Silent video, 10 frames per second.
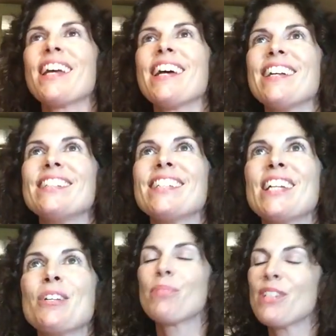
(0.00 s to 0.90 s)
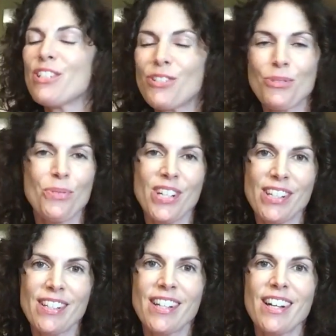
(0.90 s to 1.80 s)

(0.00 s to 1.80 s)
And please do read